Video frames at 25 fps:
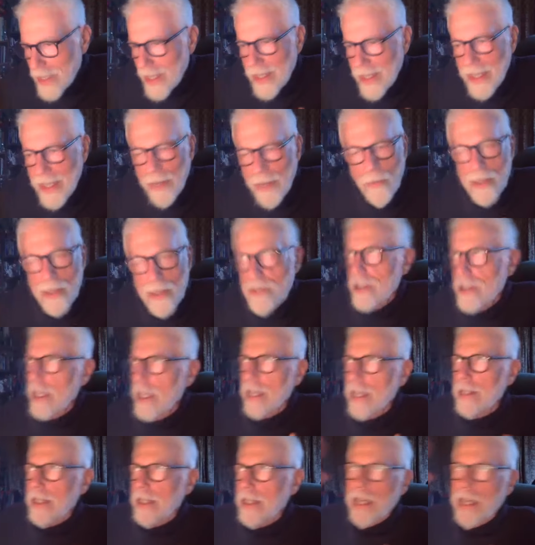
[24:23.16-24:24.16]
it wasn't
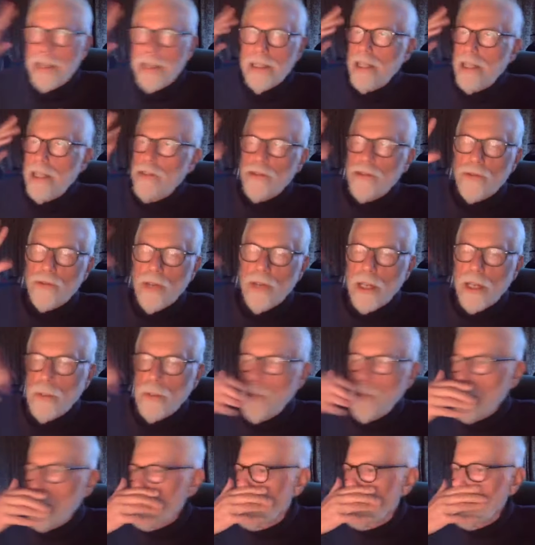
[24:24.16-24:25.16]
like lightning struck
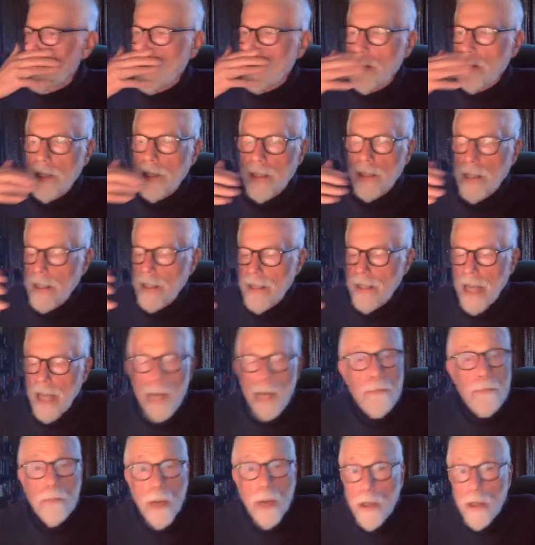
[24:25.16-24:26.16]
me or anything like that. I
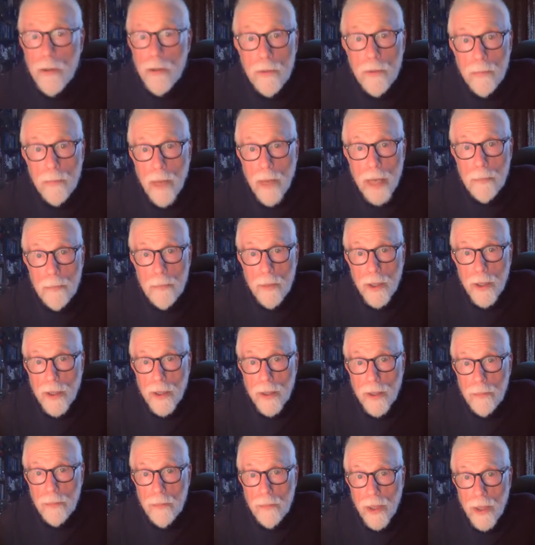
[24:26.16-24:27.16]
burned my
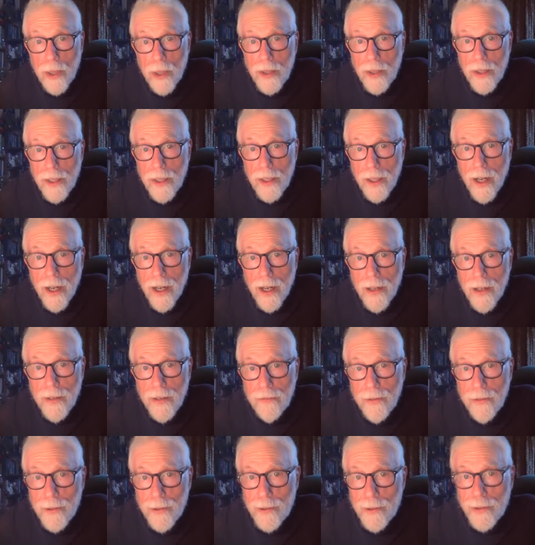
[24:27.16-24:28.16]
Book of the Law the
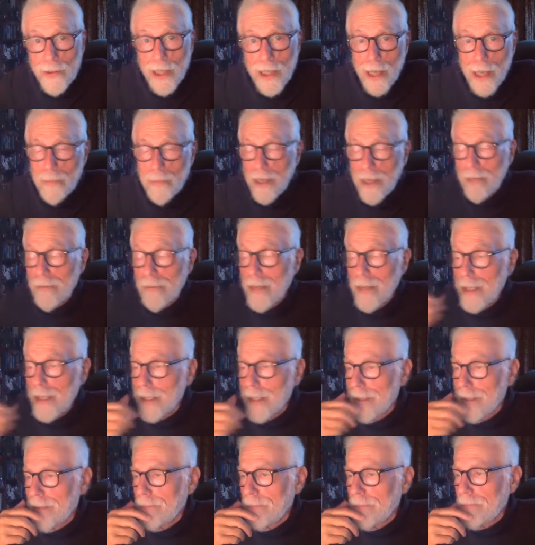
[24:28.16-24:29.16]
first time I read
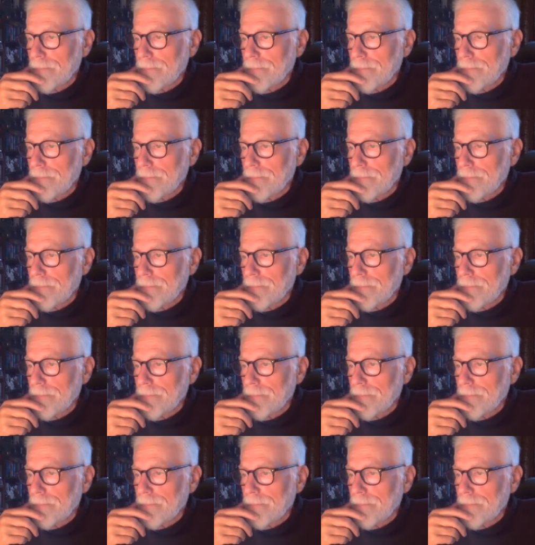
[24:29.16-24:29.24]
it,